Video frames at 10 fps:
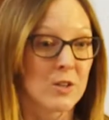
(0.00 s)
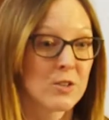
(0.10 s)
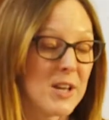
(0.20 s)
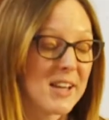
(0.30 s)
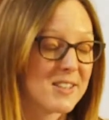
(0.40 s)

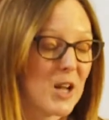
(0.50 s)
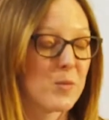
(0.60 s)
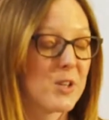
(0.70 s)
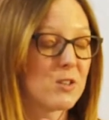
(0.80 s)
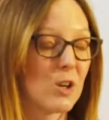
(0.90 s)
So Next
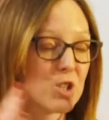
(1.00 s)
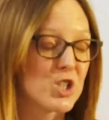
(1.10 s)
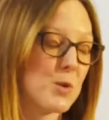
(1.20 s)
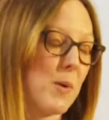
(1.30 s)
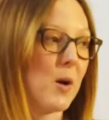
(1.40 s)
Steps, it's not
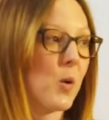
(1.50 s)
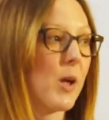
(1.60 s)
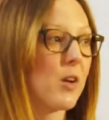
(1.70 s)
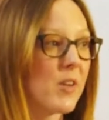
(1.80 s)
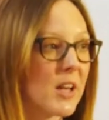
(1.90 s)
just about
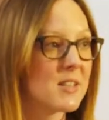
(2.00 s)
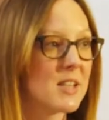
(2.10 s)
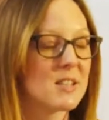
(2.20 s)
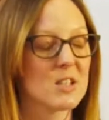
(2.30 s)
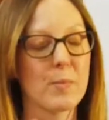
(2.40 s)
quick
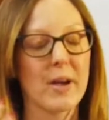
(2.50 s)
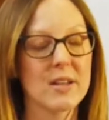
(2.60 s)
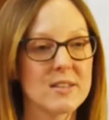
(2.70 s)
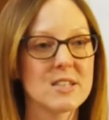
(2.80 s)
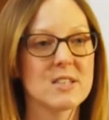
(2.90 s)
fixes, it's about
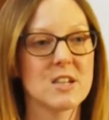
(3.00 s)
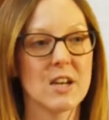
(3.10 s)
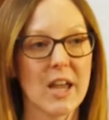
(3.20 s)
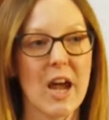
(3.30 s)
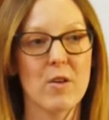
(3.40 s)
consistent
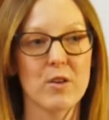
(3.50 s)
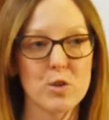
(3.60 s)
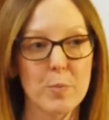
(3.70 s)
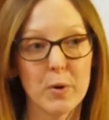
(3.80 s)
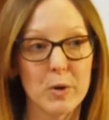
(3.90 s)
and caring
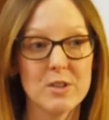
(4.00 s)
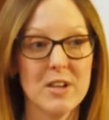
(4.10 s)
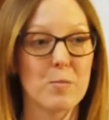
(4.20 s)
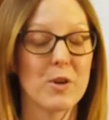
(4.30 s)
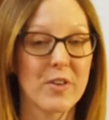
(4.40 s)
support,
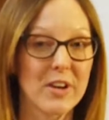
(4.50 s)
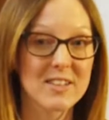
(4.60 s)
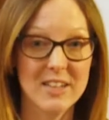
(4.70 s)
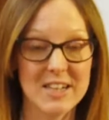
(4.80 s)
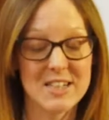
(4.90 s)
and we're very
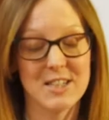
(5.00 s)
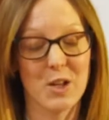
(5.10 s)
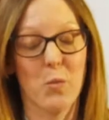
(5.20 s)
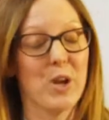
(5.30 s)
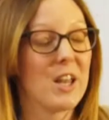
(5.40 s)
excited
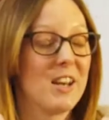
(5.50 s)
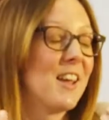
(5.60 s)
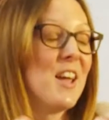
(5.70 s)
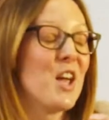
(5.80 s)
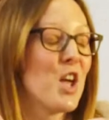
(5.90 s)
that we
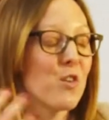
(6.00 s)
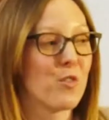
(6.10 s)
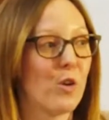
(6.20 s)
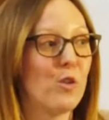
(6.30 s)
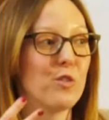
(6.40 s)
can
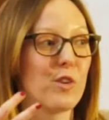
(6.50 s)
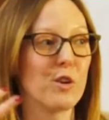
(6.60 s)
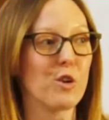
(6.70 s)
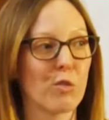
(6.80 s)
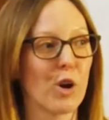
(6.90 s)
evolve
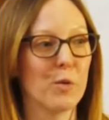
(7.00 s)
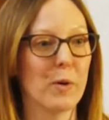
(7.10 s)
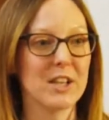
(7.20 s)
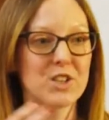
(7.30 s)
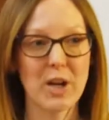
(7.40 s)
and grow
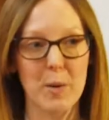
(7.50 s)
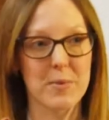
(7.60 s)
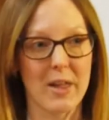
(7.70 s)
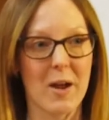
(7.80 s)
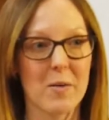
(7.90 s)
and
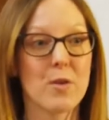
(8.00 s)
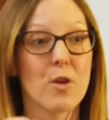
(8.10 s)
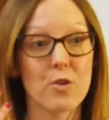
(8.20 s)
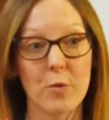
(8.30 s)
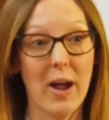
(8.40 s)
shape
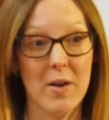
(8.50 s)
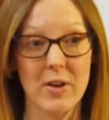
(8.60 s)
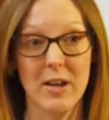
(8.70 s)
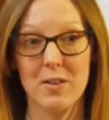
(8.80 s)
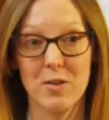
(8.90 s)
that through
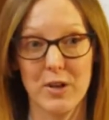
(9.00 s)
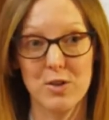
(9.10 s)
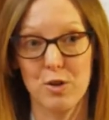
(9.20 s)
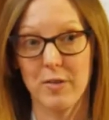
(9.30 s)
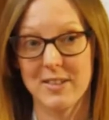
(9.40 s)
having the
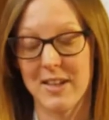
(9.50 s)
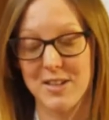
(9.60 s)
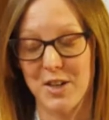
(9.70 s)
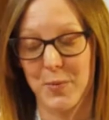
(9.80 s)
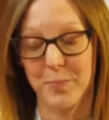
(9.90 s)
Victoria
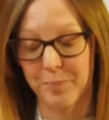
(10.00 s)
Centre